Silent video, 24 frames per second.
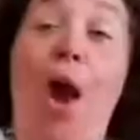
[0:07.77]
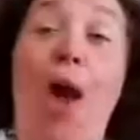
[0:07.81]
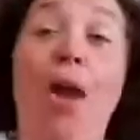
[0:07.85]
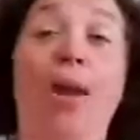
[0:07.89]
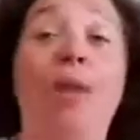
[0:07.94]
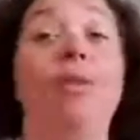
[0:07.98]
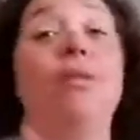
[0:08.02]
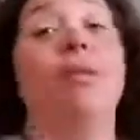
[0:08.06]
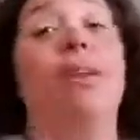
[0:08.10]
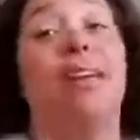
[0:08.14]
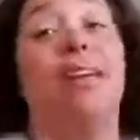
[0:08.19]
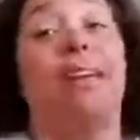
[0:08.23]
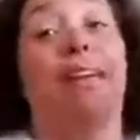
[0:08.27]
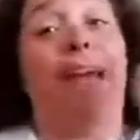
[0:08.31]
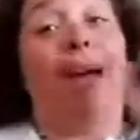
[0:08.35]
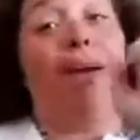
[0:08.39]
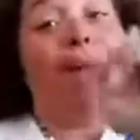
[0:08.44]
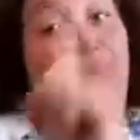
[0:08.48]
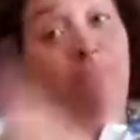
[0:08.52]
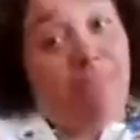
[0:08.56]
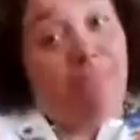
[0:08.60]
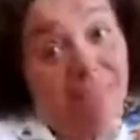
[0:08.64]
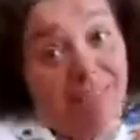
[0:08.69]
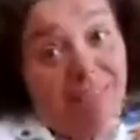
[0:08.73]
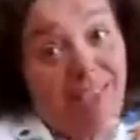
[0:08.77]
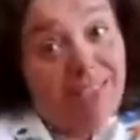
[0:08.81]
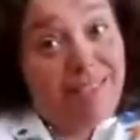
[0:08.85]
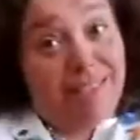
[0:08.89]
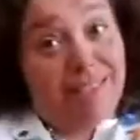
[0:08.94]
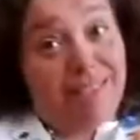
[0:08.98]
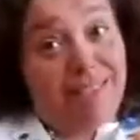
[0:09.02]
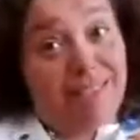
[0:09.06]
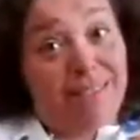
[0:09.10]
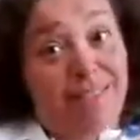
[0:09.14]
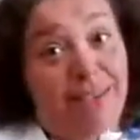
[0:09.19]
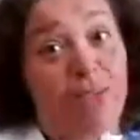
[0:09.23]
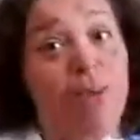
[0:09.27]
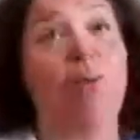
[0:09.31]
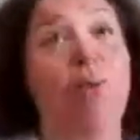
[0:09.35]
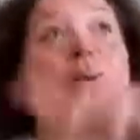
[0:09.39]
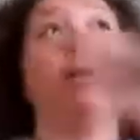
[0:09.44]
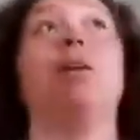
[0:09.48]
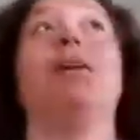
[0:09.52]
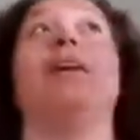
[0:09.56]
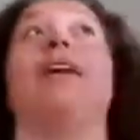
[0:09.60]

Or you could get with this, so you could